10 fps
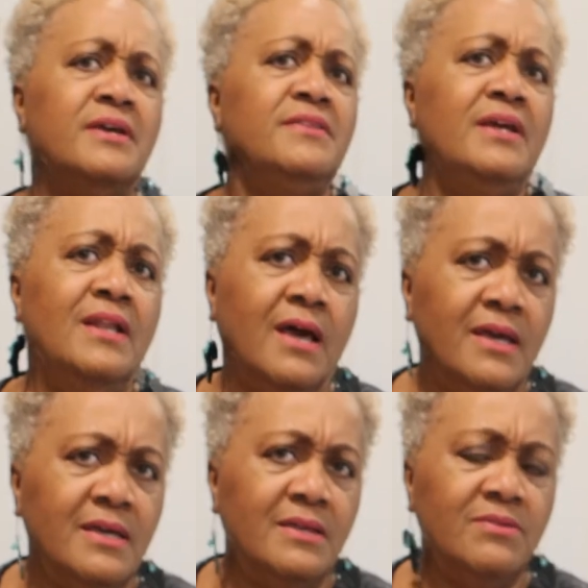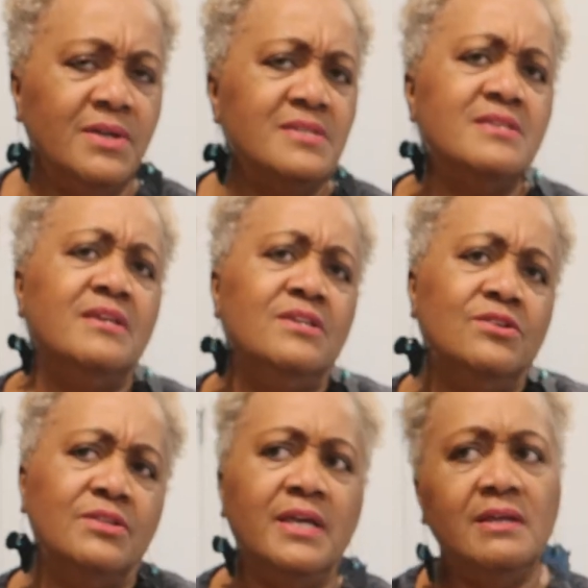and they like it because they,
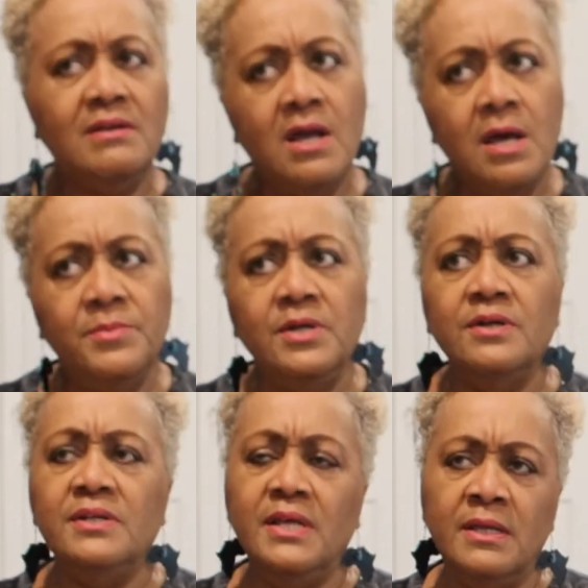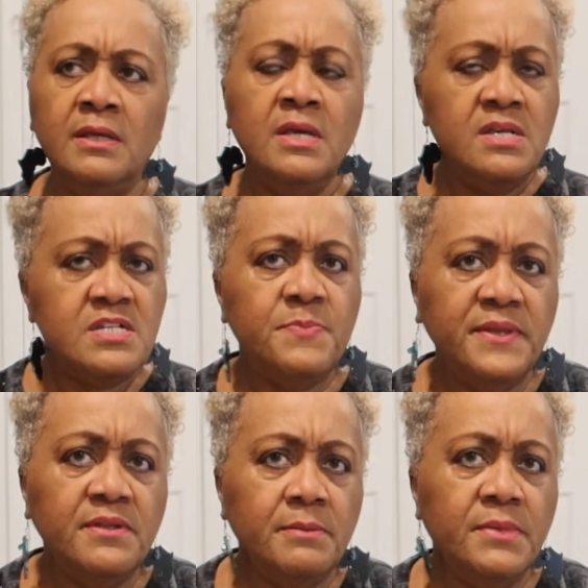they come here and they
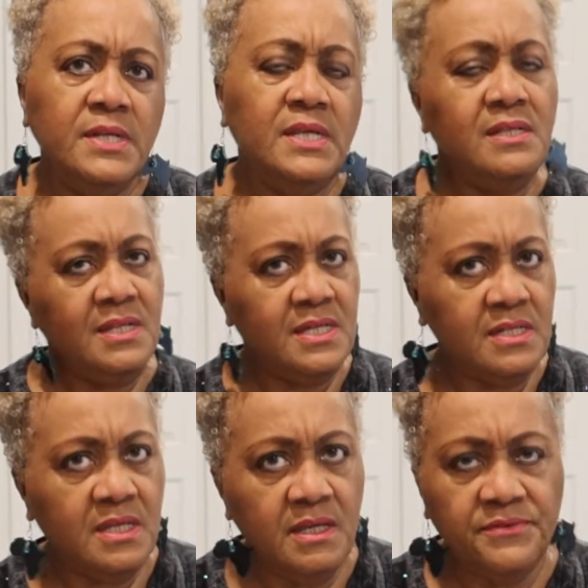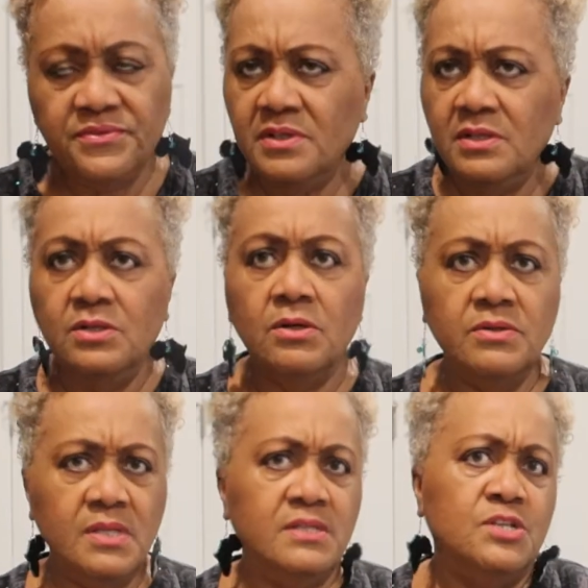spend their money and they get a gift, and
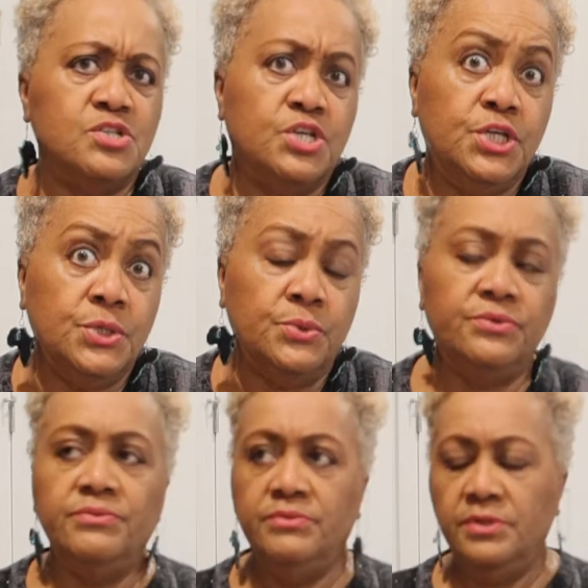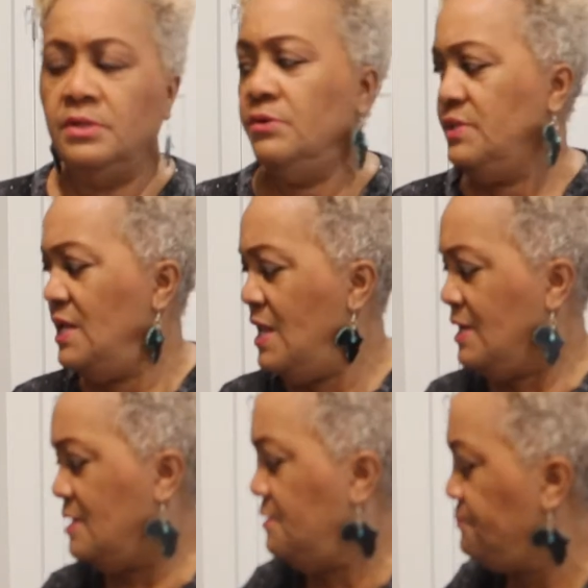and it's cute, and they
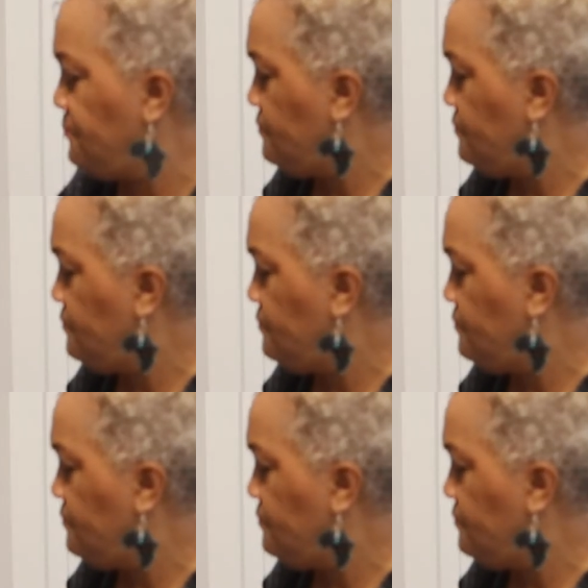like it.